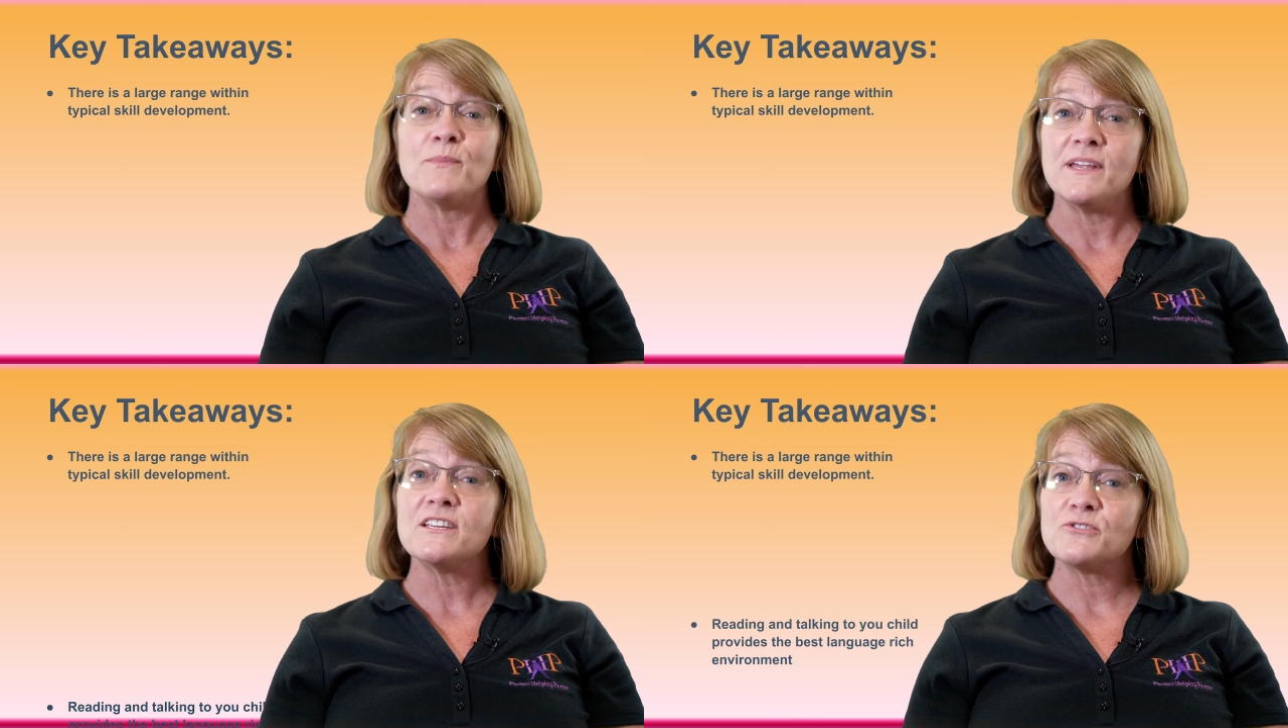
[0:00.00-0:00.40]

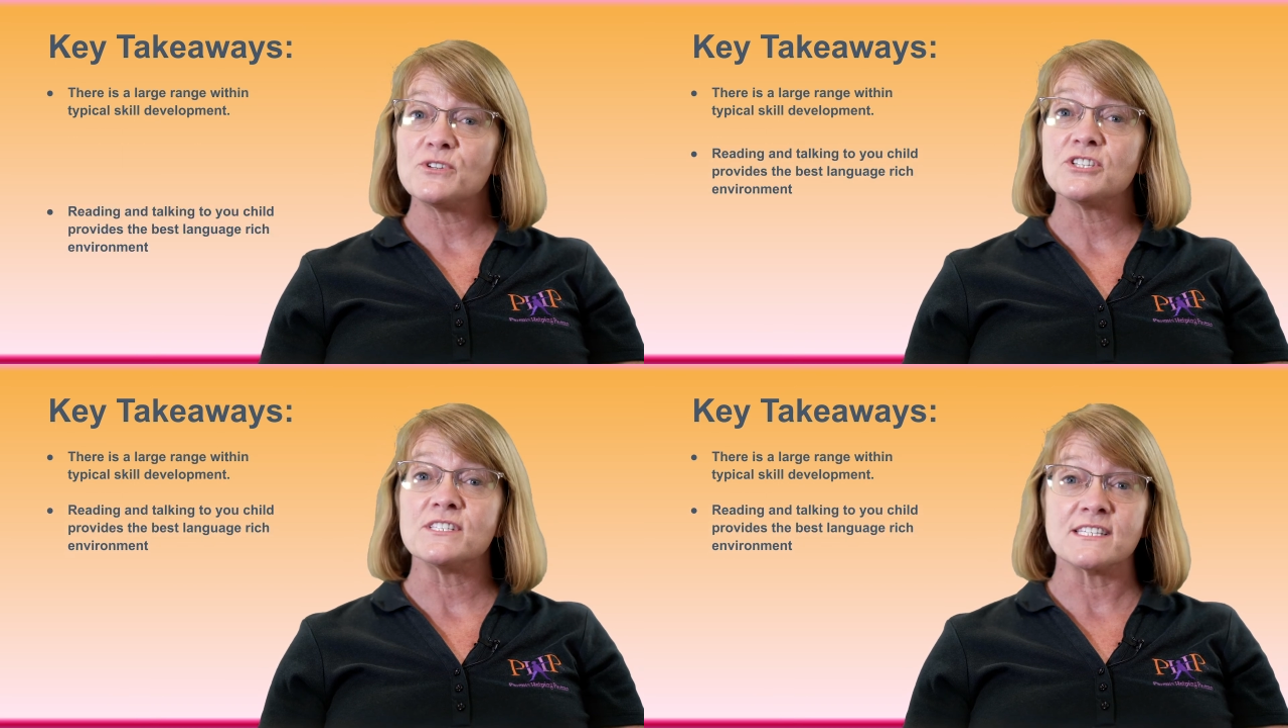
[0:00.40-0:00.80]

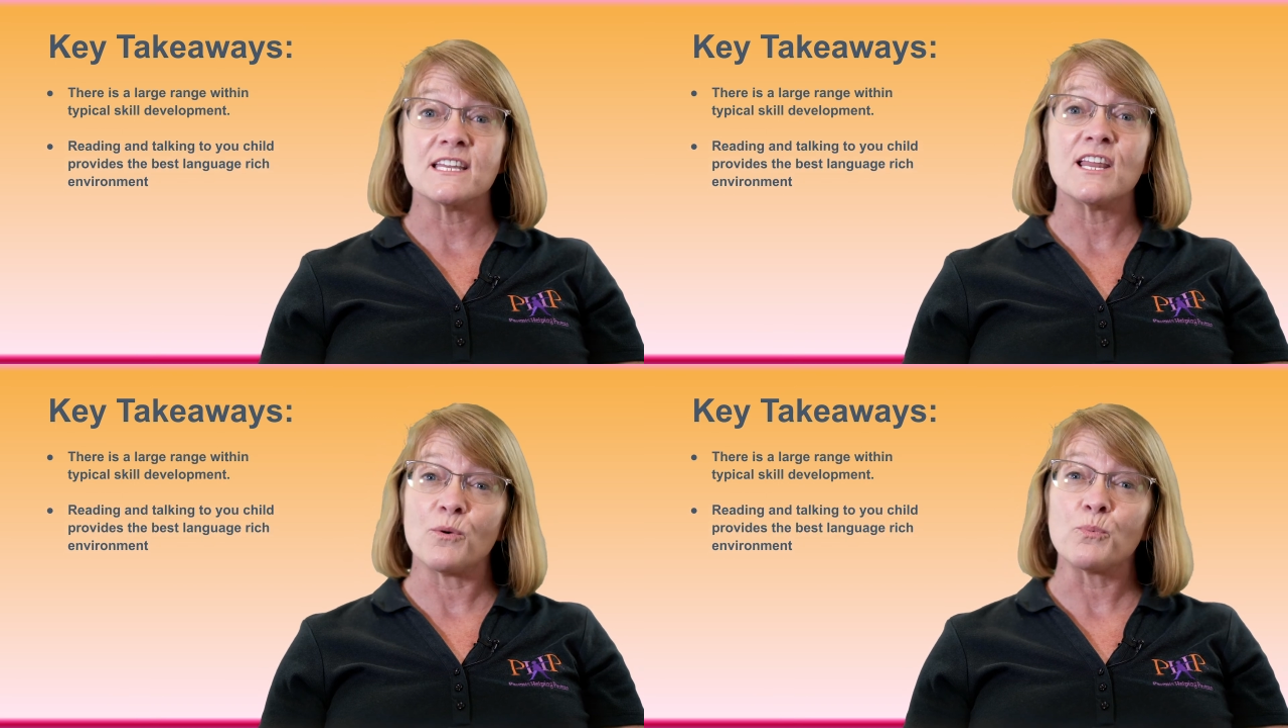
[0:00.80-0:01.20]
Pediatricians
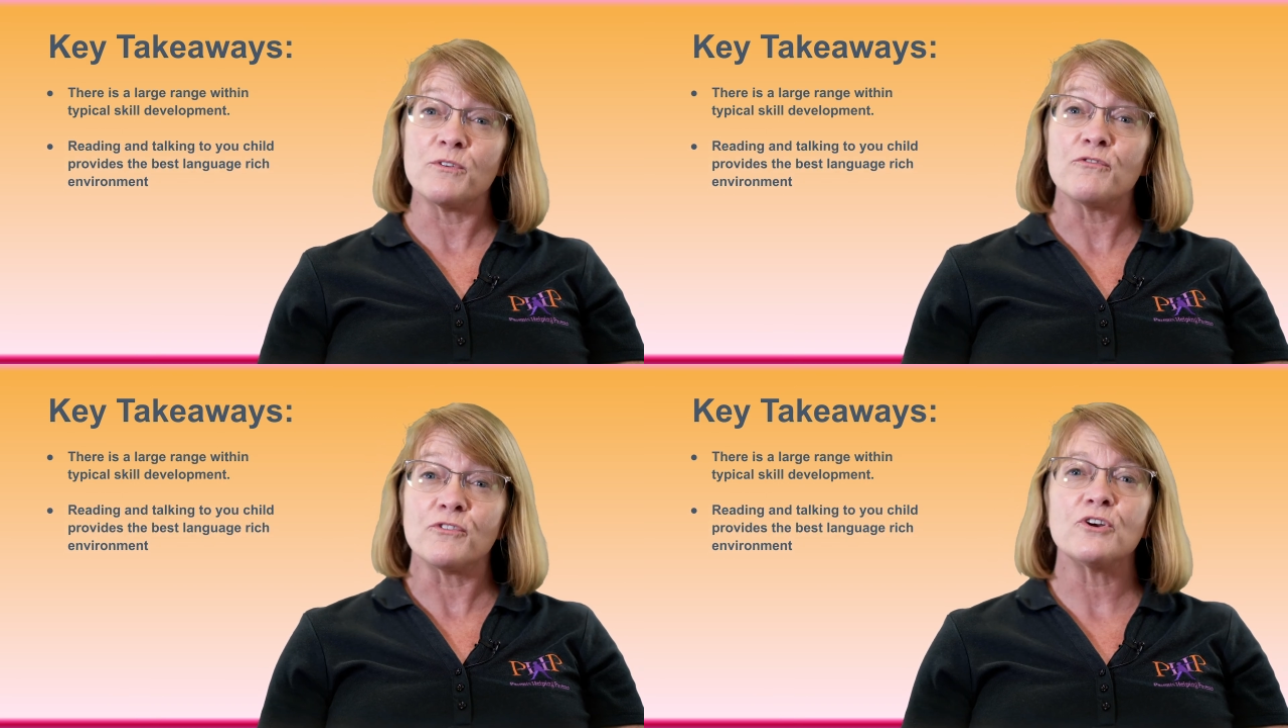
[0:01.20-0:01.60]
can help
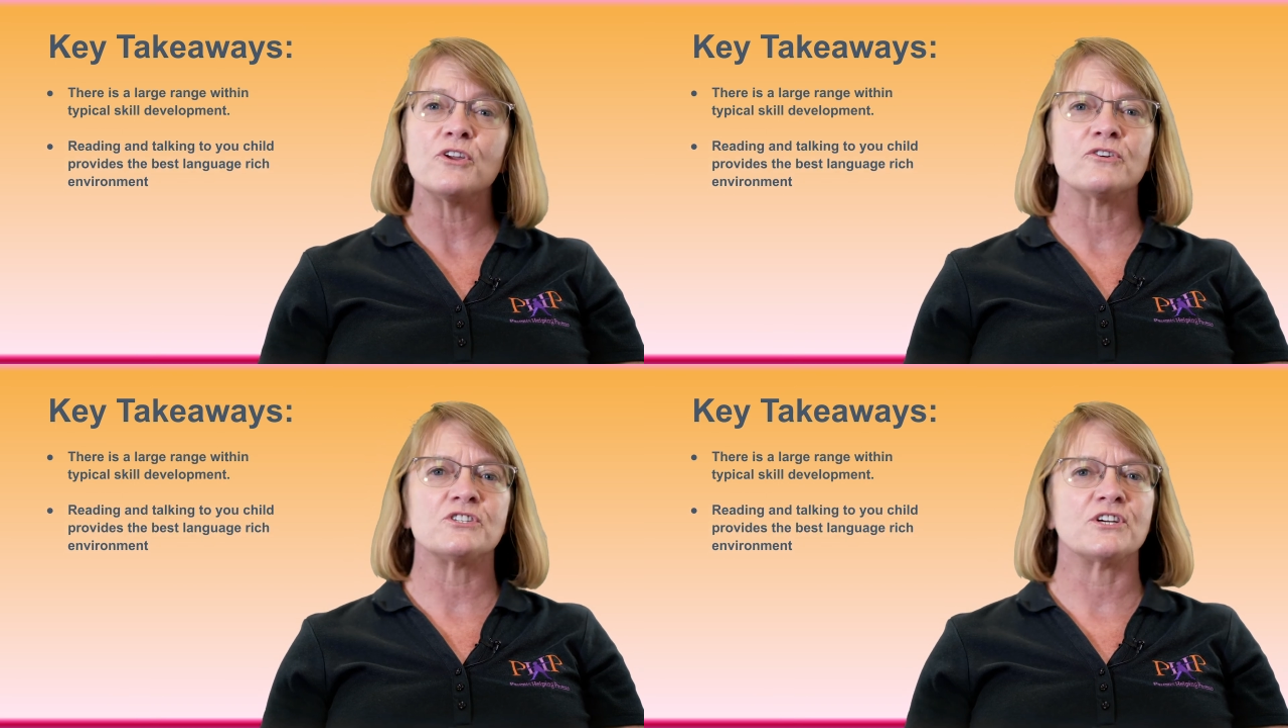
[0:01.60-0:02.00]
refer
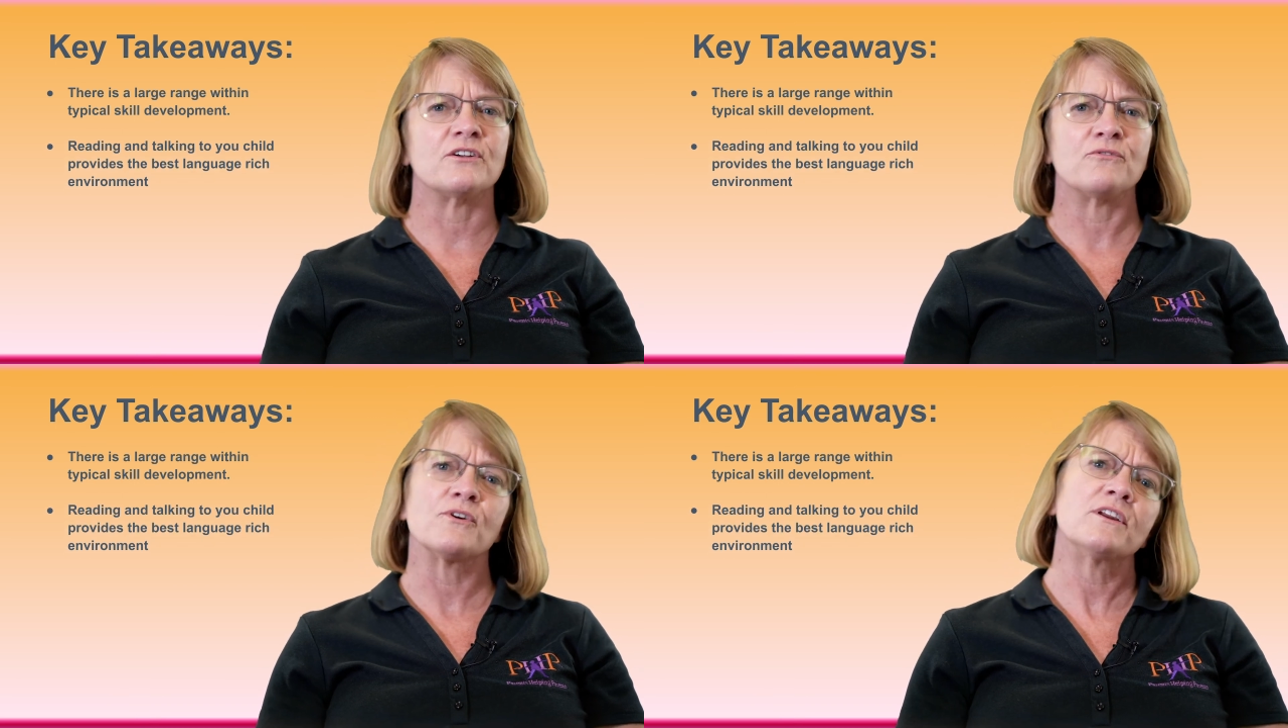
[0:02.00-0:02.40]
your
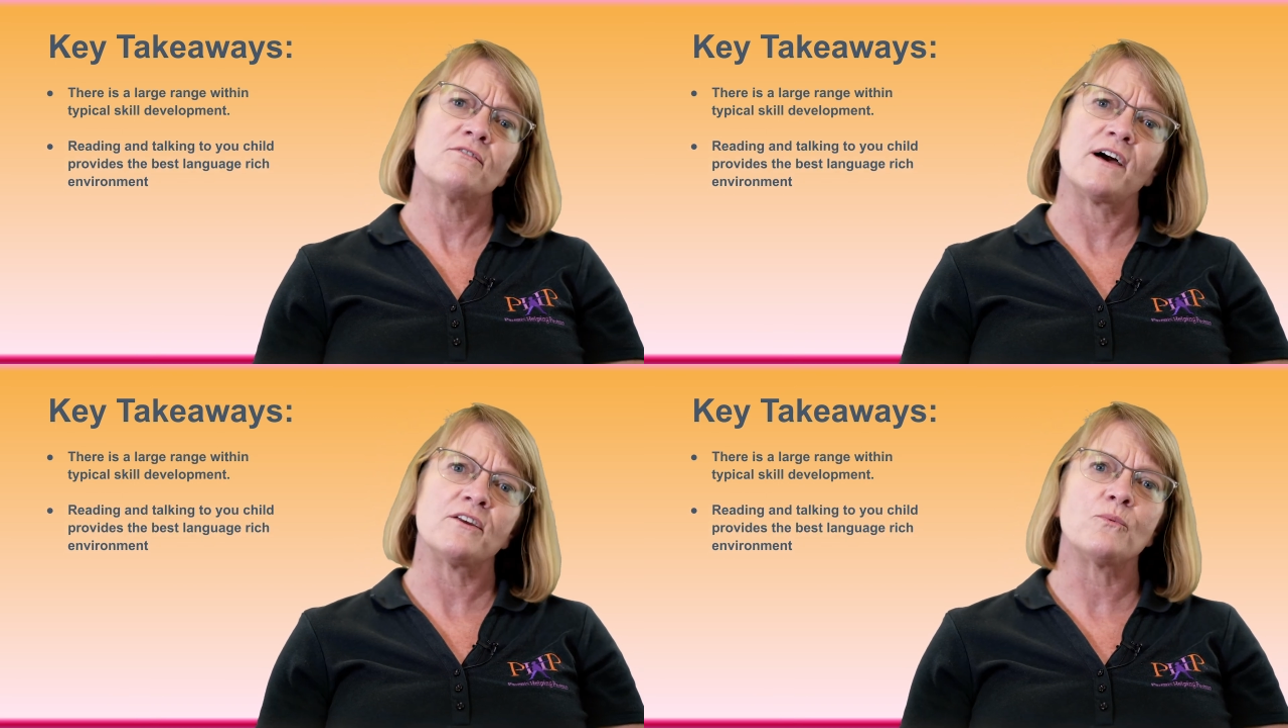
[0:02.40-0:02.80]
child for an
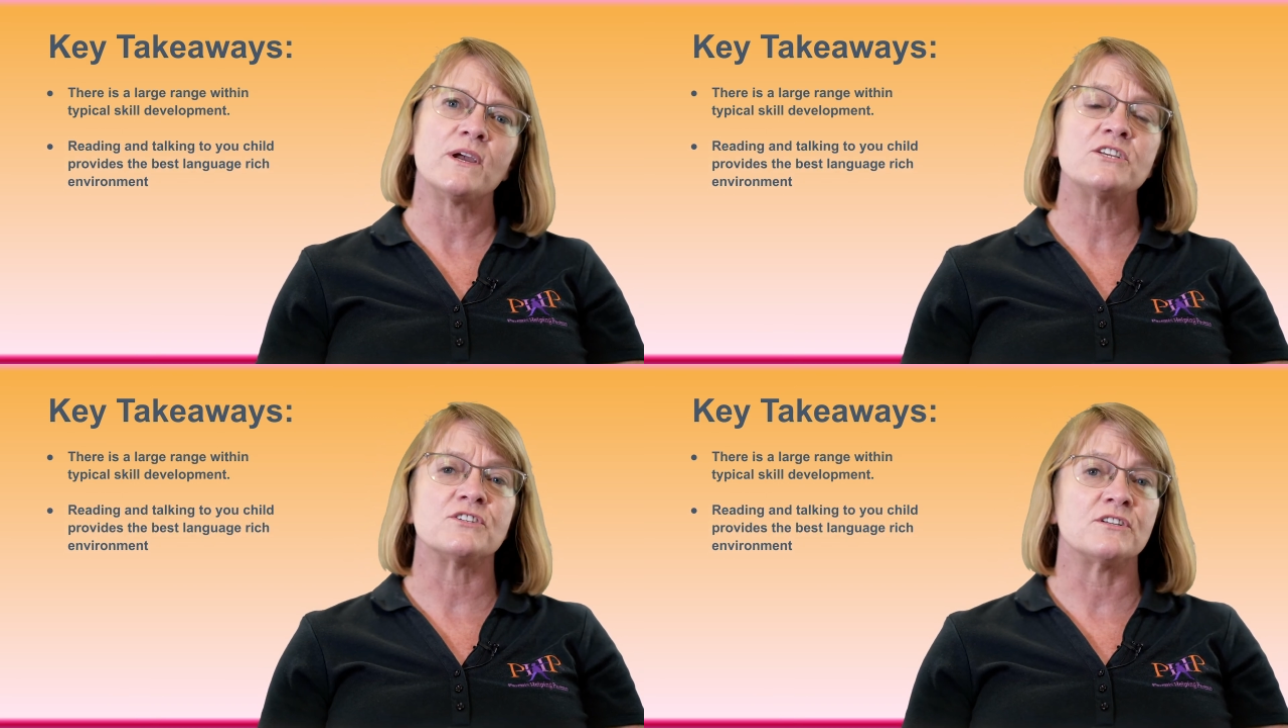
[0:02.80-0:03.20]

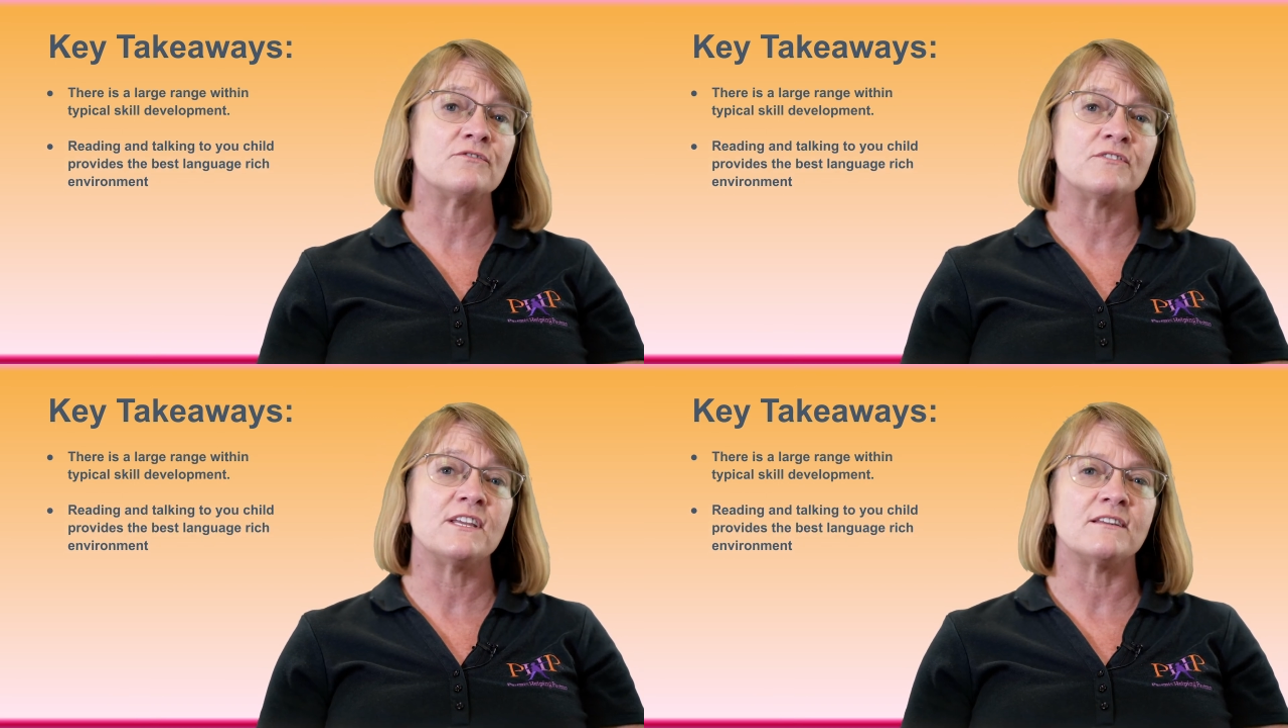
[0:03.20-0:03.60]
evaluation
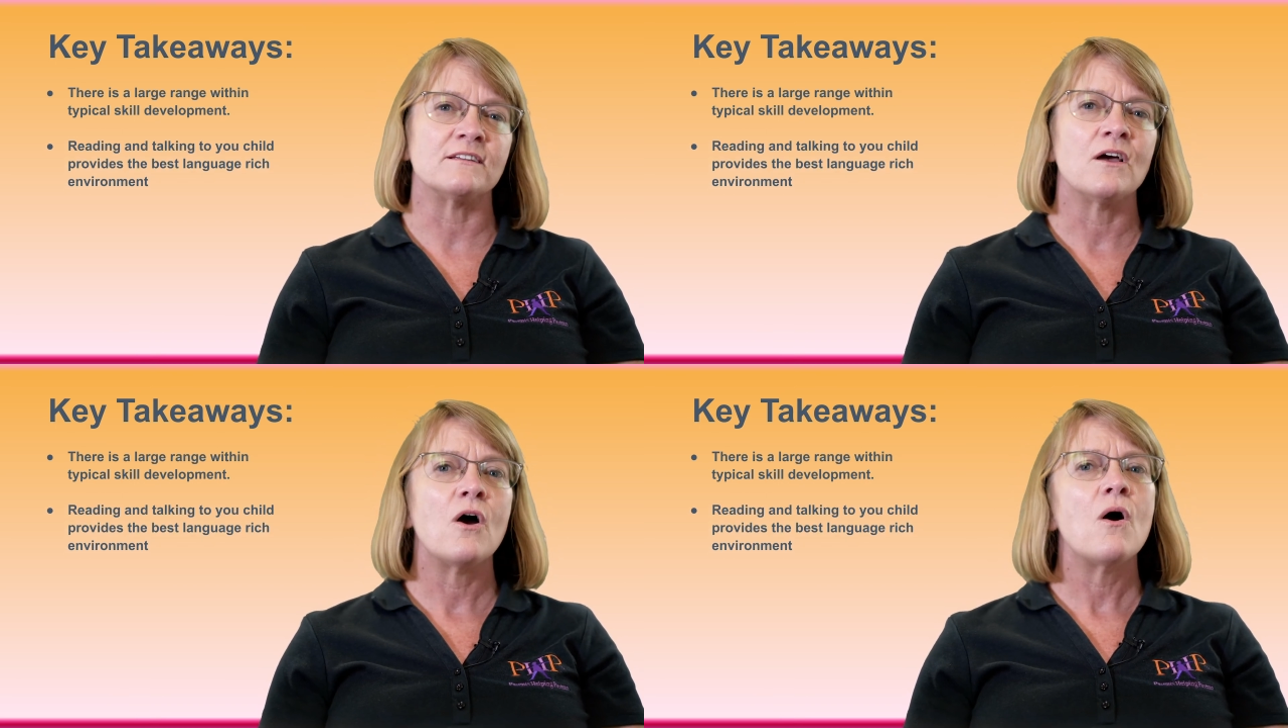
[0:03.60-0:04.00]
if needed,